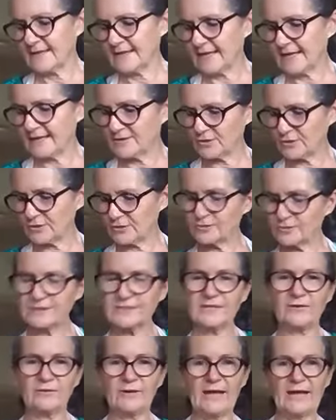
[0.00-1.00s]
and I
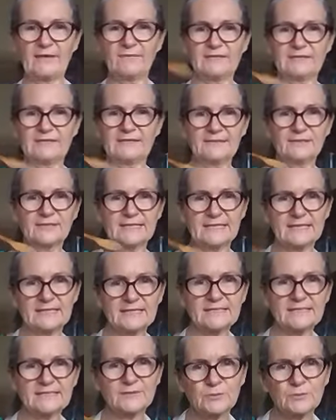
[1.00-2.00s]
also have a little
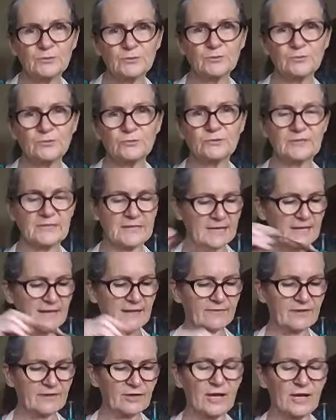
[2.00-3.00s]
ghee spoon
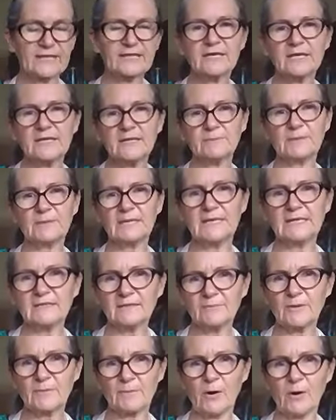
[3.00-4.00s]
that I keep
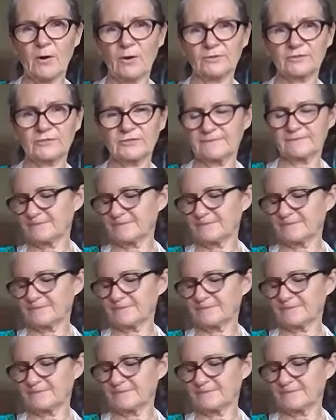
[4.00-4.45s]
in the pot